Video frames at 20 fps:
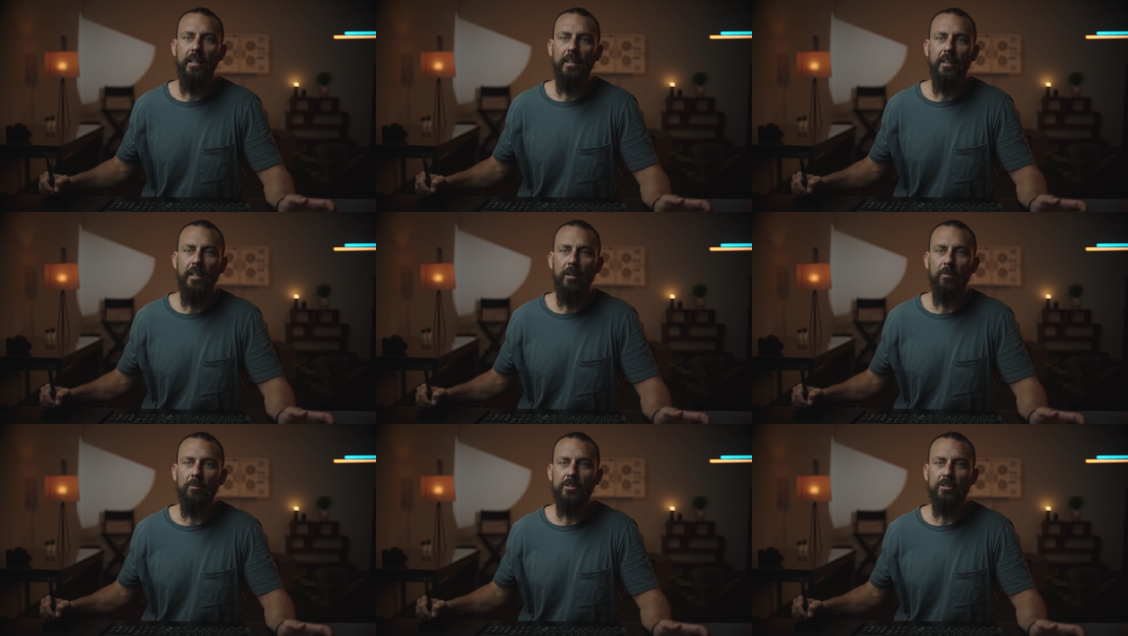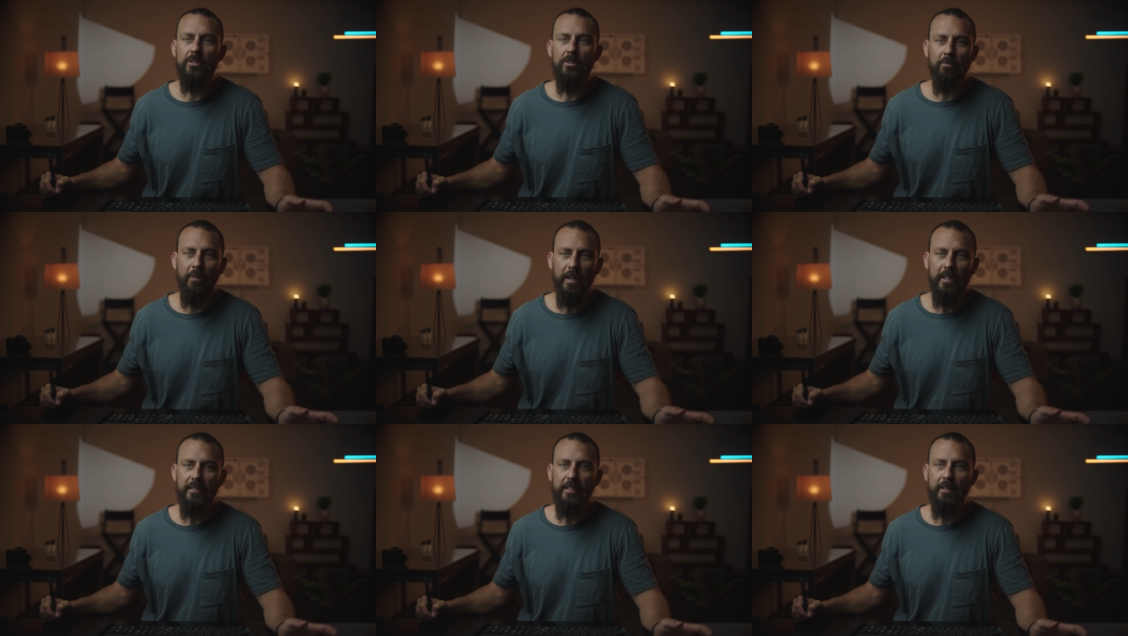that was
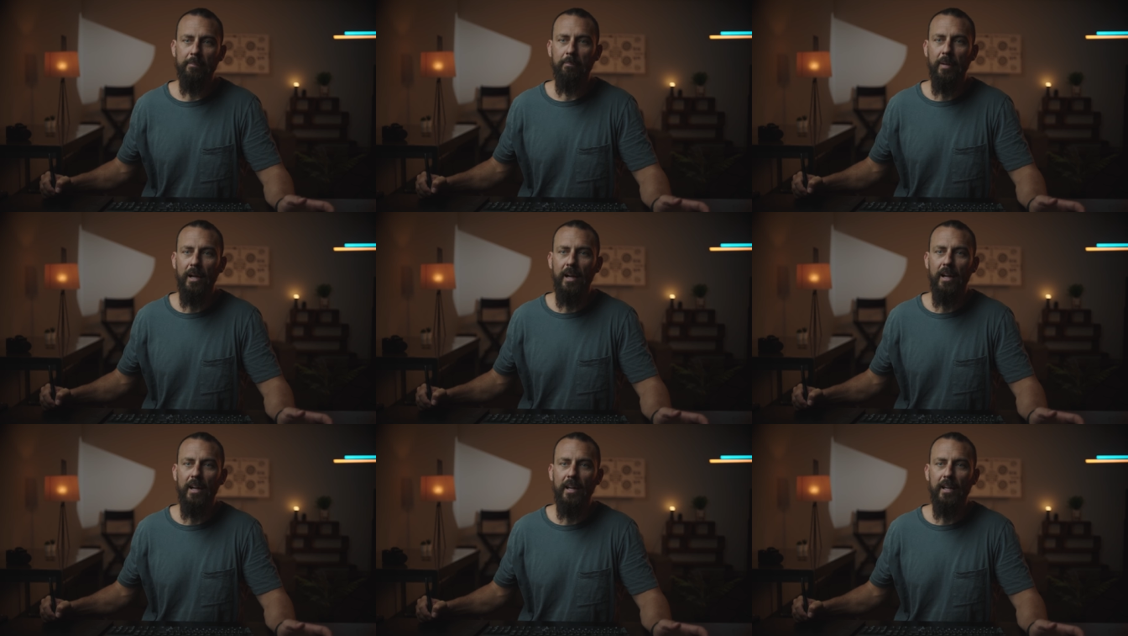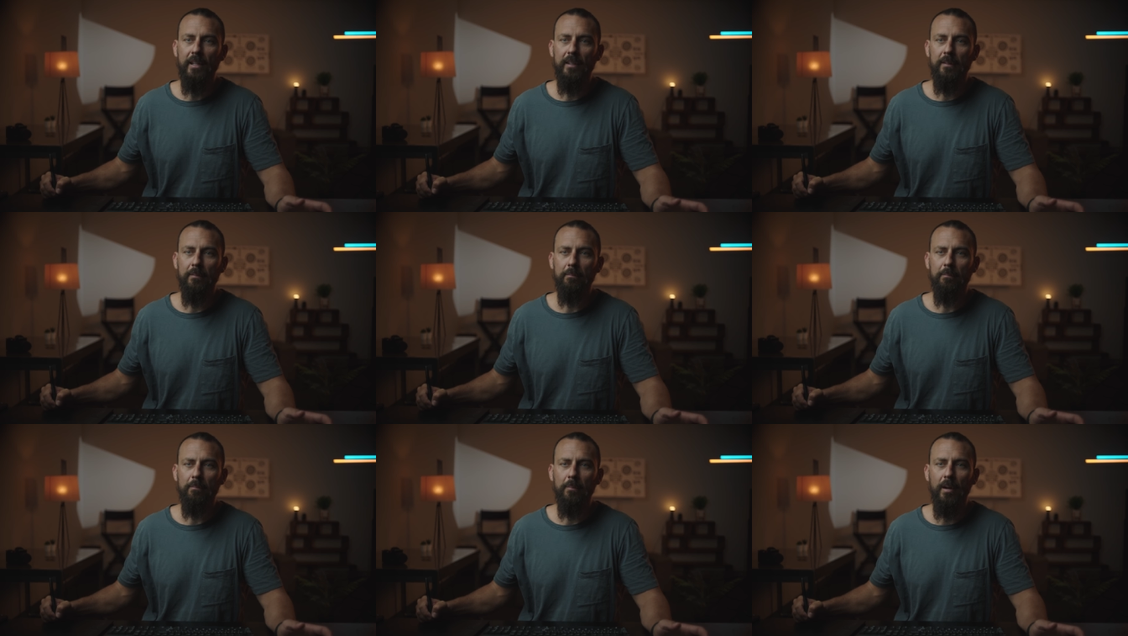directed
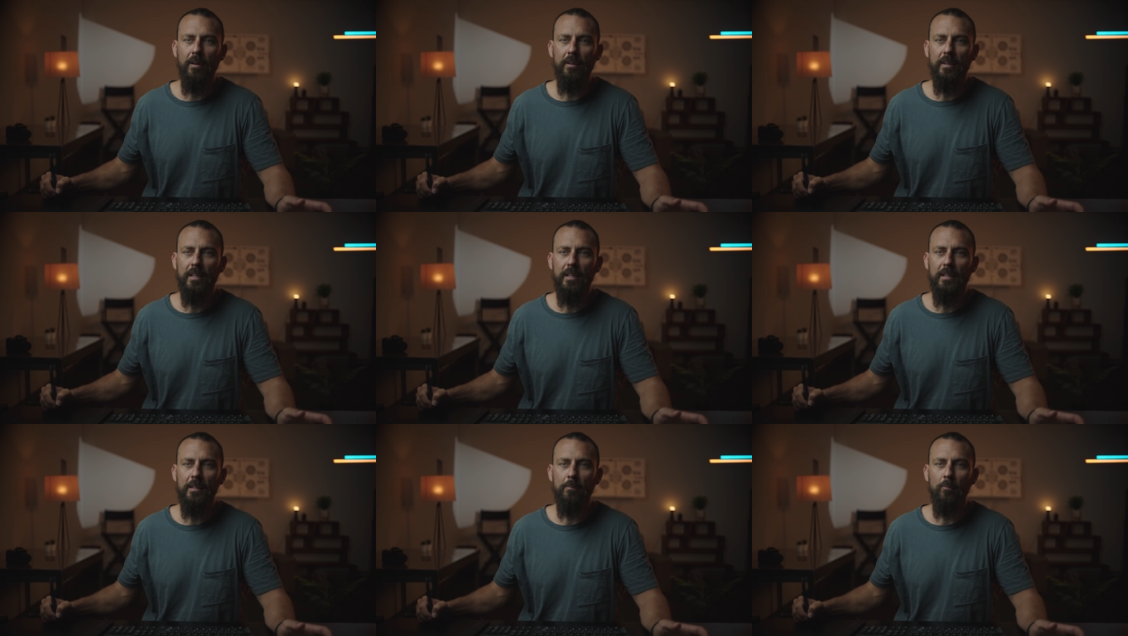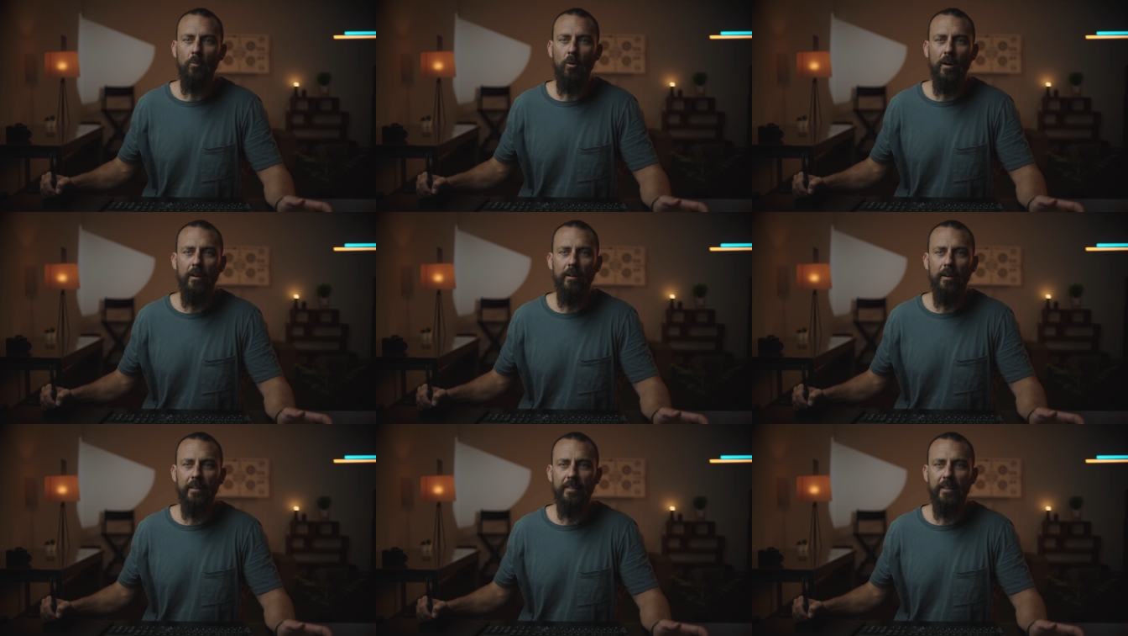by Bonnie
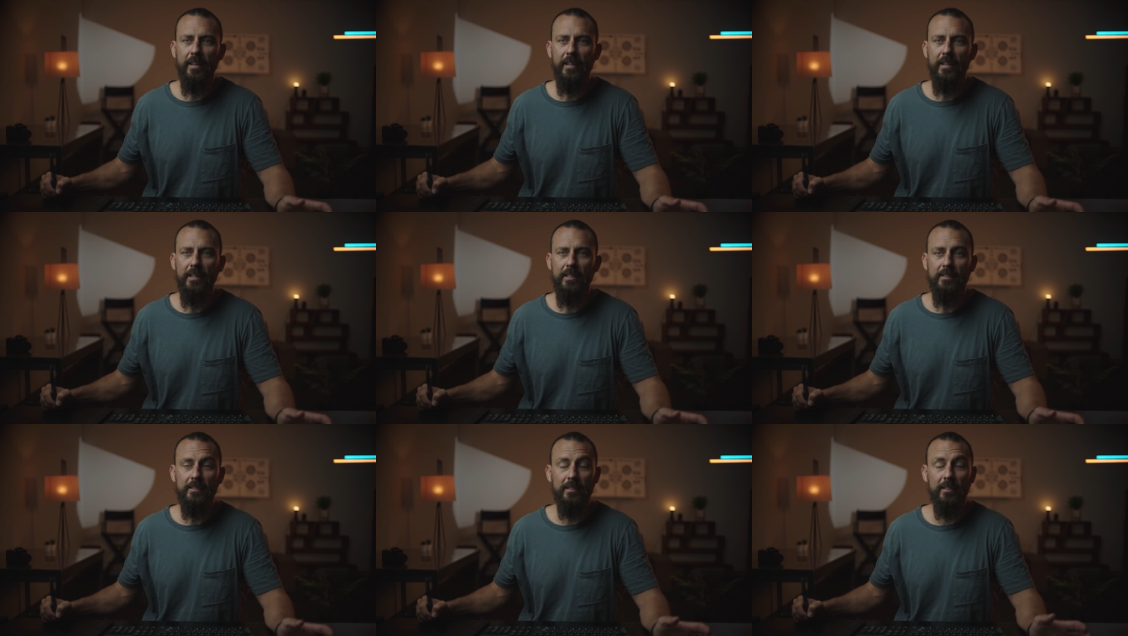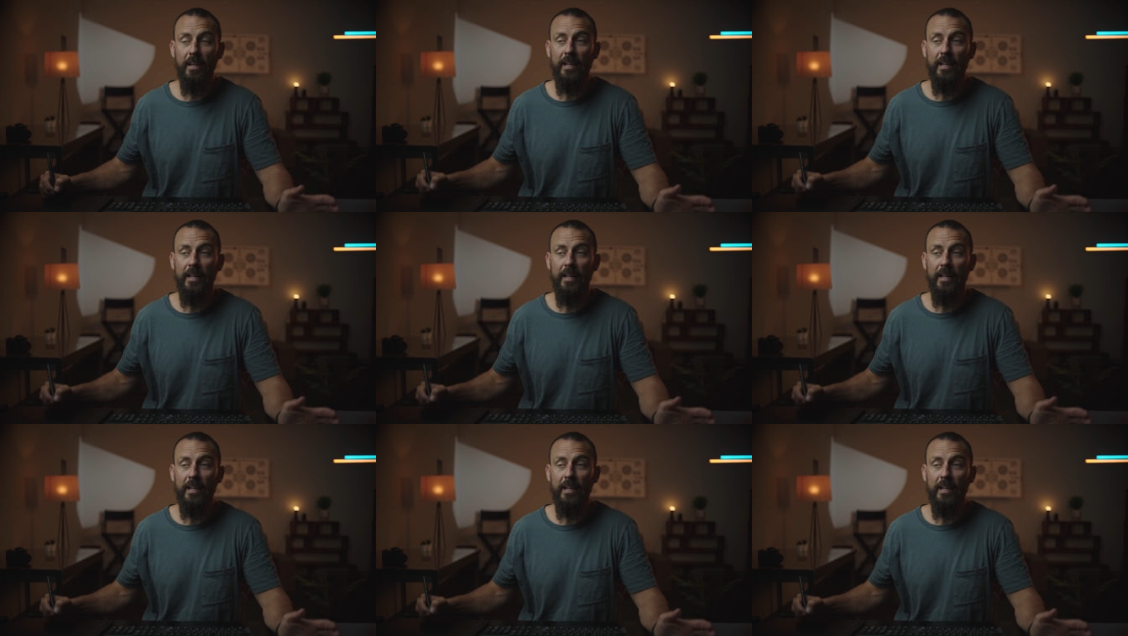Moir, I think it is.